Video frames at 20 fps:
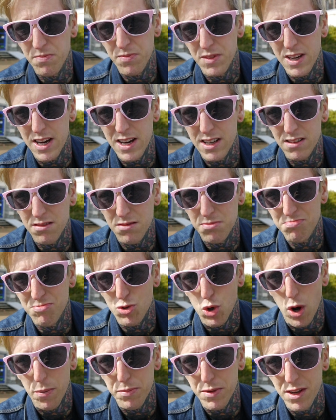that
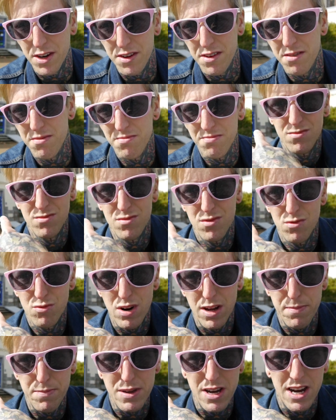dropped it
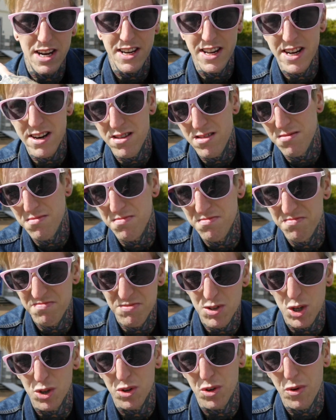right behind here
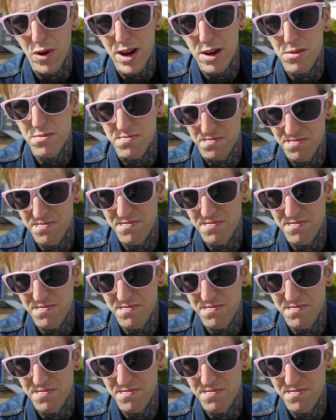on the ground.